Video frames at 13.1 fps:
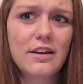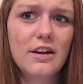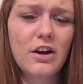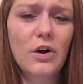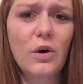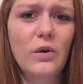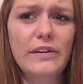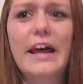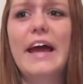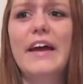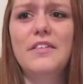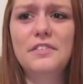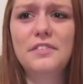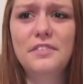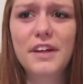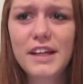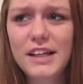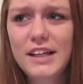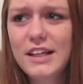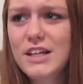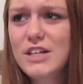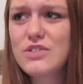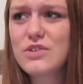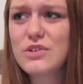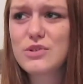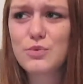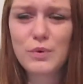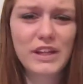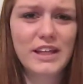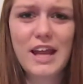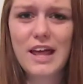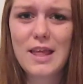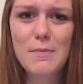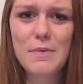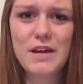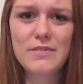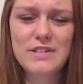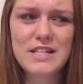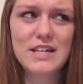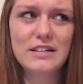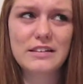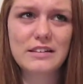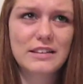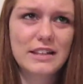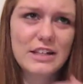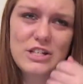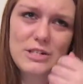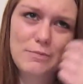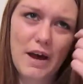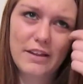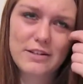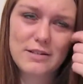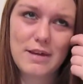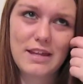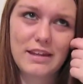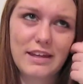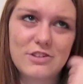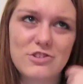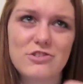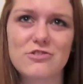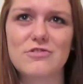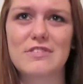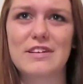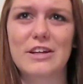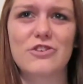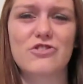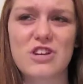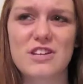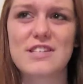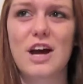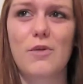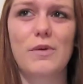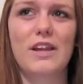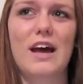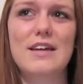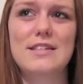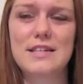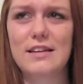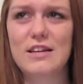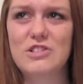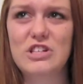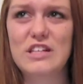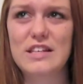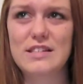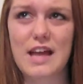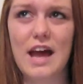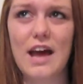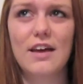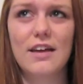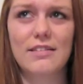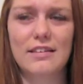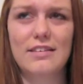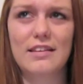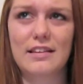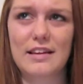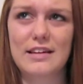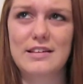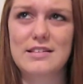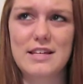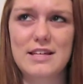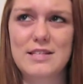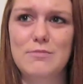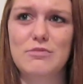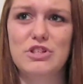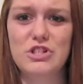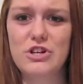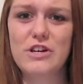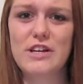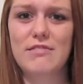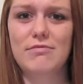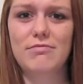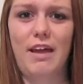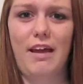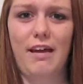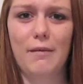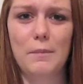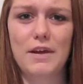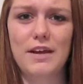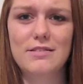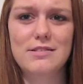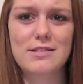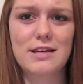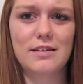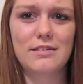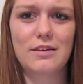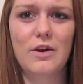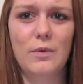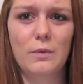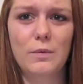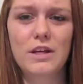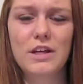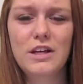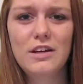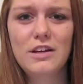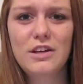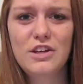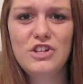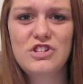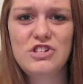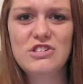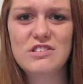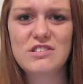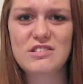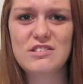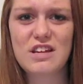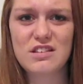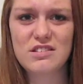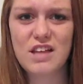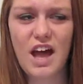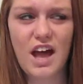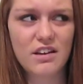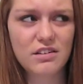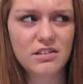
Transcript: her whole life. So it's really not that big of a deal. It just bothers me, like, you're just now realizing that she does that, and they think that it's, like, some dirty thing, but it's like, no, she just does that.